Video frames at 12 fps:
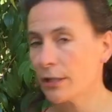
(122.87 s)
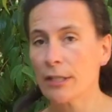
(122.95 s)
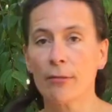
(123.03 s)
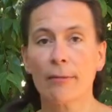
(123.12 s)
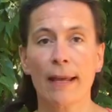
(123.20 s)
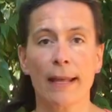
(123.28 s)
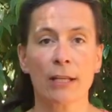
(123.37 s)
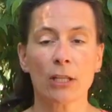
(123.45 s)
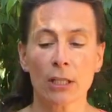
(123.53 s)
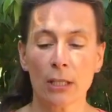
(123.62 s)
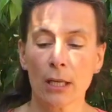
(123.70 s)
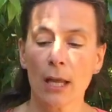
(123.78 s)
a
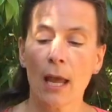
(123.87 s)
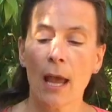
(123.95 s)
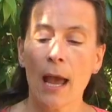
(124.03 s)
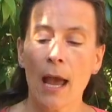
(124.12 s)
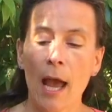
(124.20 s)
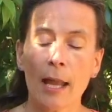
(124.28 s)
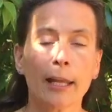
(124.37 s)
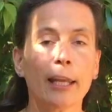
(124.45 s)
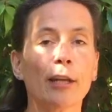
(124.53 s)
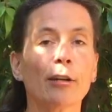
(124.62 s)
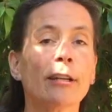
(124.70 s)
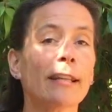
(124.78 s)
syringe. And
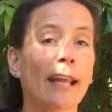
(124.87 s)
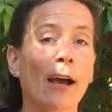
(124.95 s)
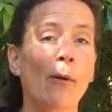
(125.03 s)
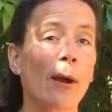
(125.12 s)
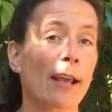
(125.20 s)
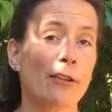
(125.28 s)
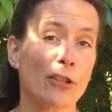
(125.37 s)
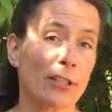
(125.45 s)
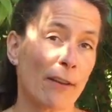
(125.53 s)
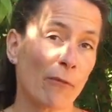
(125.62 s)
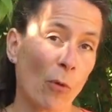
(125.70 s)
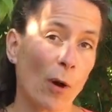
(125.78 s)
here now I
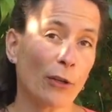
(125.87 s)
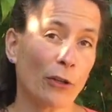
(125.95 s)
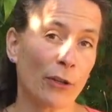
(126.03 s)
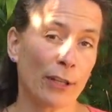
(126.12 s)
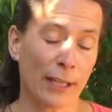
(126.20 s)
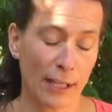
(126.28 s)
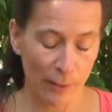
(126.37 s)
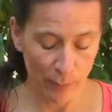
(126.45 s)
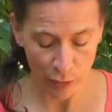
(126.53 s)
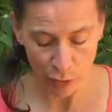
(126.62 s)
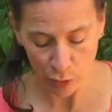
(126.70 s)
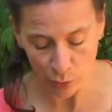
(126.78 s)
just have water in it,
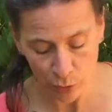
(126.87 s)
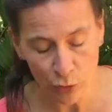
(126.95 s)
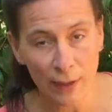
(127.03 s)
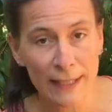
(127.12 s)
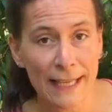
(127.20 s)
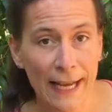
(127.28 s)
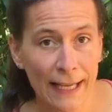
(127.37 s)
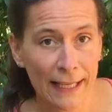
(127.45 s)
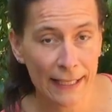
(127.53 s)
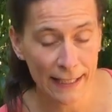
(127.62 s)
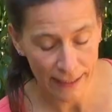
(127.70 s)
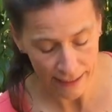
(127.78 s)
but you would do
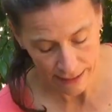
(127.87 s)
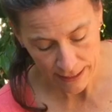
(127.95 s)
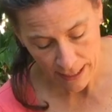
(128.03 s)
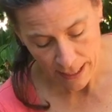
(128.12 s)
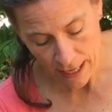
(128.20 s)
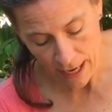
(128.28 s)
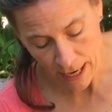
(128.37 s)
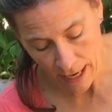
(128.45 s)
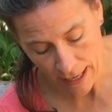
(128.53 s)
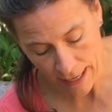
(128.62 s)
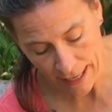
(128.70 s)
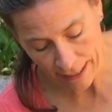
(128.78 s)
exactly
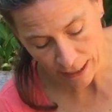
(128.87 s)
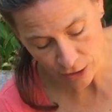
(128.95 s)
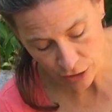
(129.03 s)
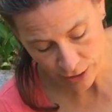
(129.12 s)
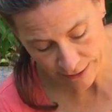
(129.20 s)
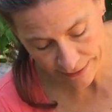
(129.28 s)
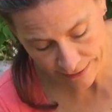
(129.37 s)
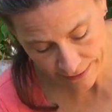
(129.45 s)
like I just